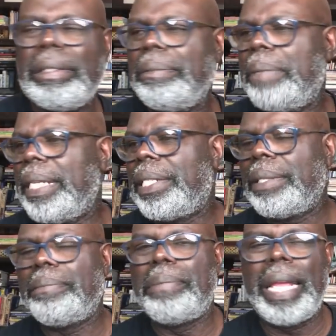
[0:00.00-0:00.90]

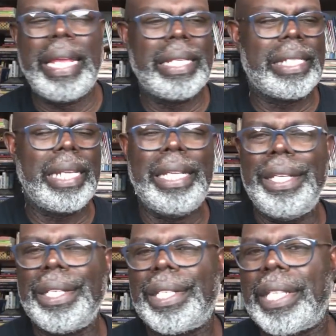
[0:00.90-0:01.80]
Bishop Blake
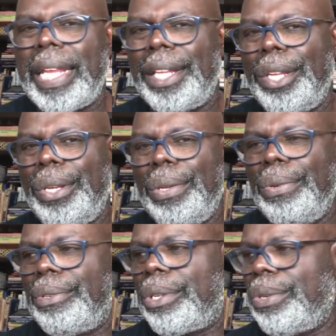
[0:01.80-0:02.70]
Sr. sent
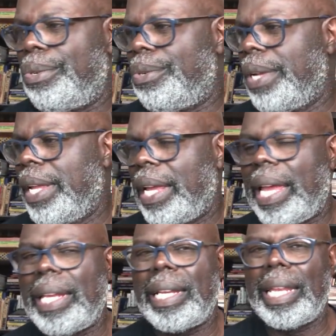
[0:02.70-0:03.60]
you to
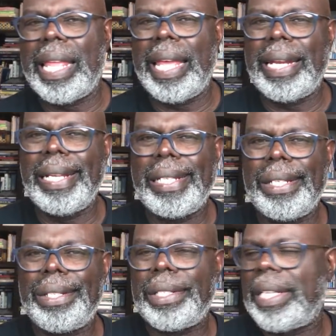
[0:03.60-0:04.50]
Atlanta
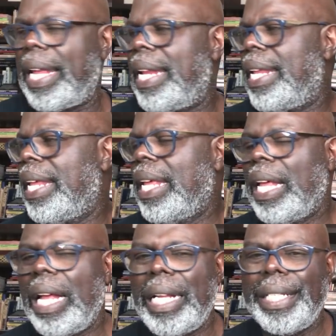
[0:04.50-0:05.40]
to study
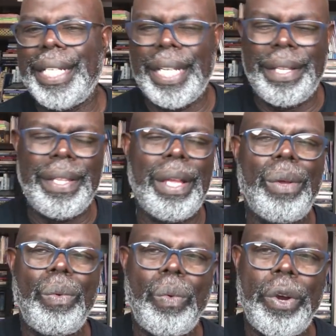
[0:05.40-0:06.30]
under the
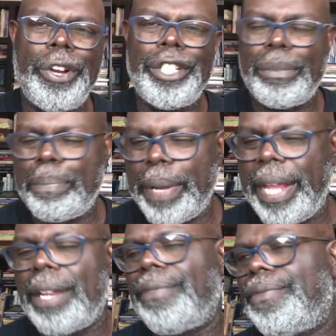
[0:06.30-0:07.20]
worst
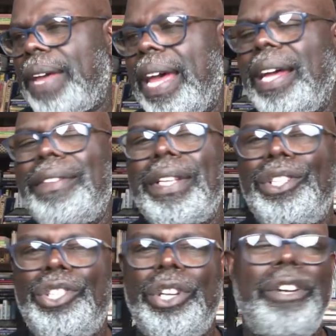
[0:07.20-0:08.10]
pedophile the
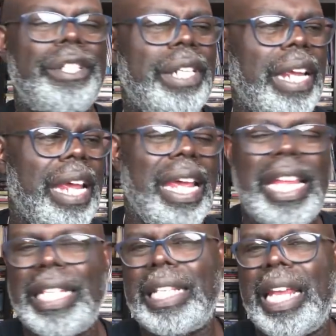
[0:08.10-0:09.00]
church
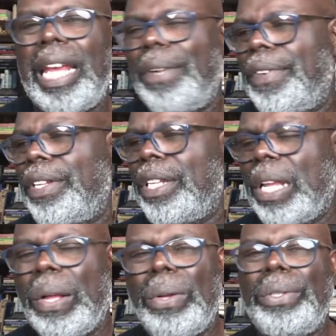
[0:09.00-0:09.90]
has ever
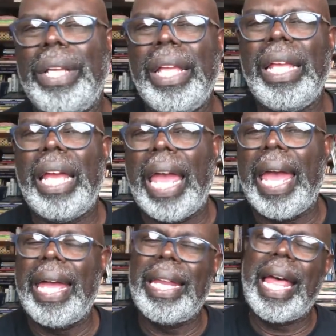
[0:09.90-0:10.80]
known,
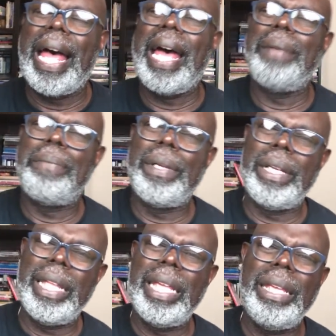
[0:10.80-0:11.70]
and I
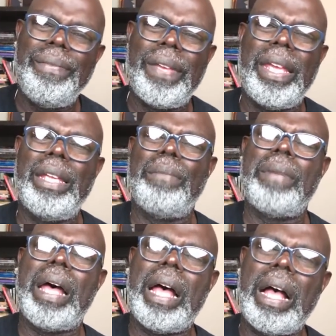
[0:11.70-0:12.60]
believe in
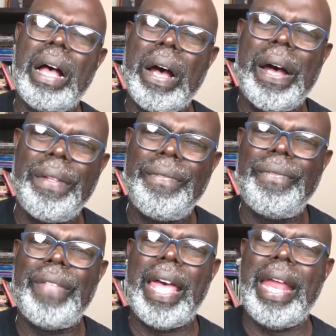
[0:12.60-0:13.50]
my heart
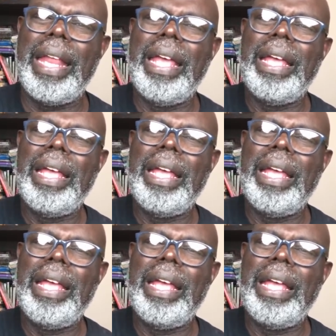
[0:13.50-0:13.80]
that